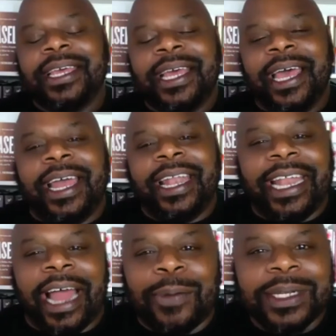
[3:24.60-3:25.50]
And
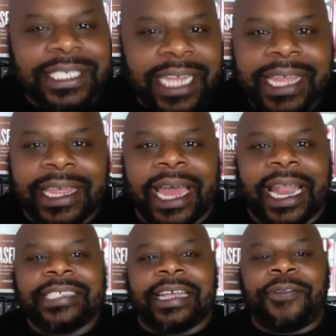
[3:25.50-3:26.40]
I would say that
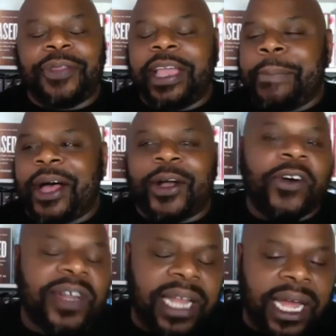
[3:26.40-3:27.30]
as I think about
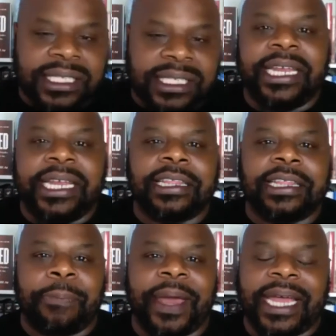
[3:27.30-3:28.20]
COVID-19 and the
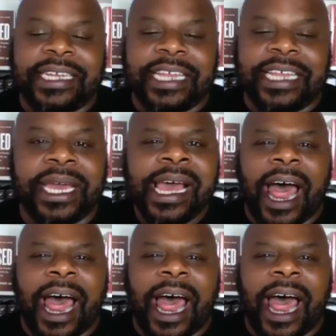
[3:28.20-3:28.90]
pandemic,